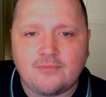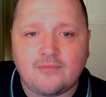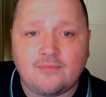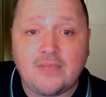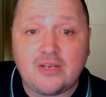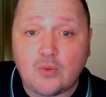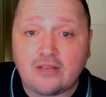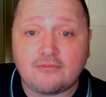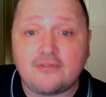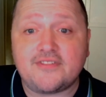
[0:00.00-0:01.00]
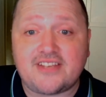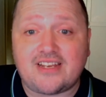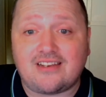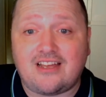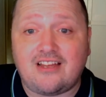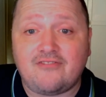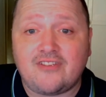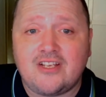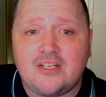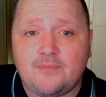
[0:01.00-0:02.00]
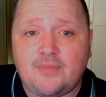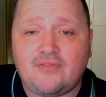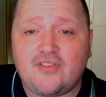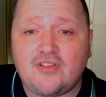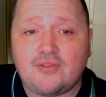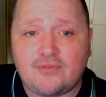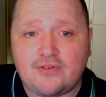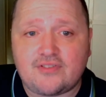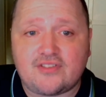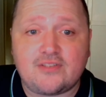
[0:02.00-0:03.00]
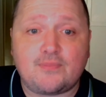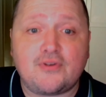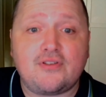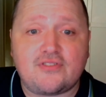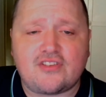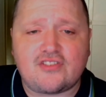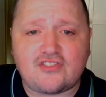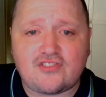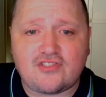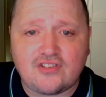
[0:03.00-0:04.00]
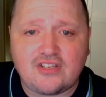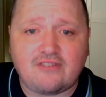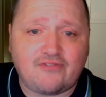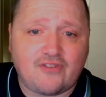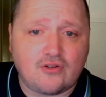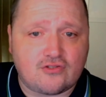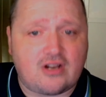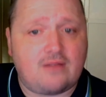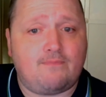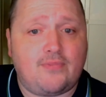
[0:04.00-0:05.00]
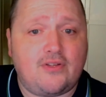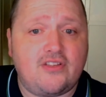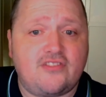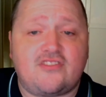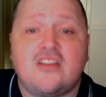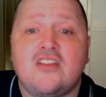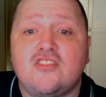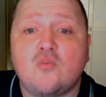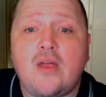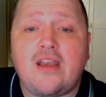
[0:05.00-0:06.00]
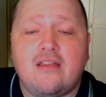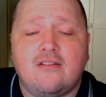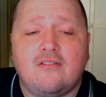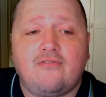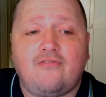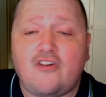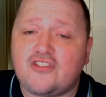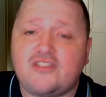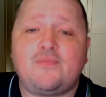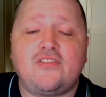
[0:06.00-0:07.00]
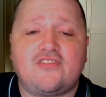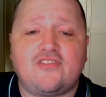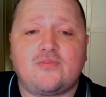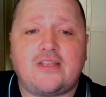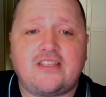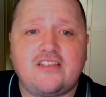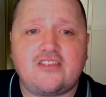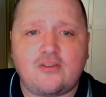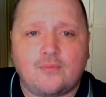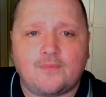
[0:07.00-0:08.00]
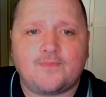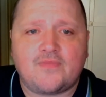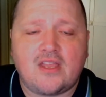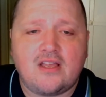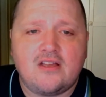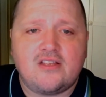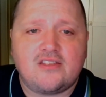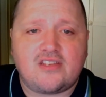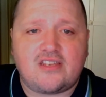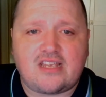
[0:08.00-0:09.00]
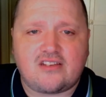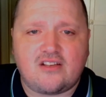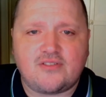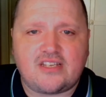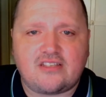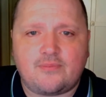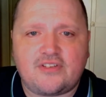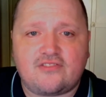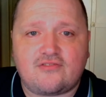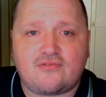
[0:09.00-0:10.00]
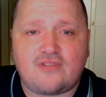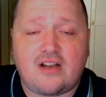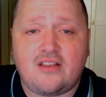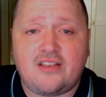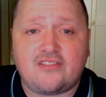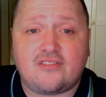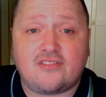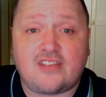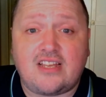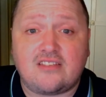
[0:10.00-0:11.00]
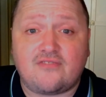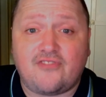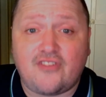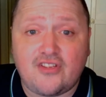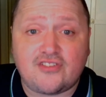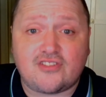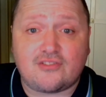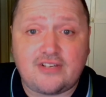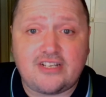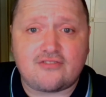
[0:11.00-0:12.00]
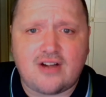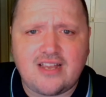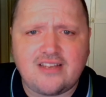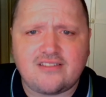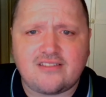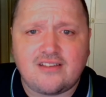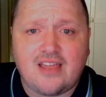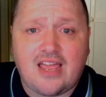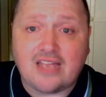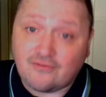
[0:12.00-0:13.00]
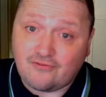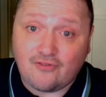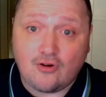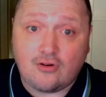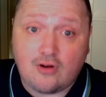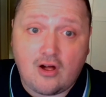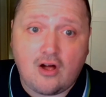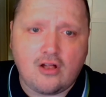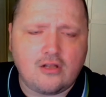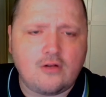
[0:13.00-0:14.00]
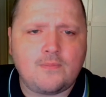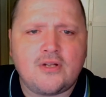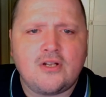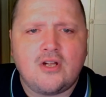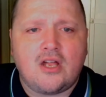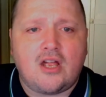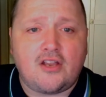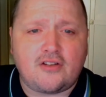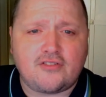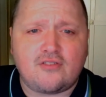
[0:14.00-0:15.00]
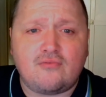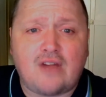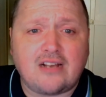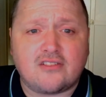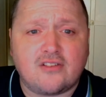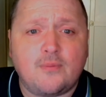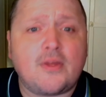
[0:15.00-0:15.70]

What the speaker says: midway through the second half, before the Roosters produced a stunning four-try burst to win 40 points to 22. Tedesco set up his side's first three tries and four all up, and also racked up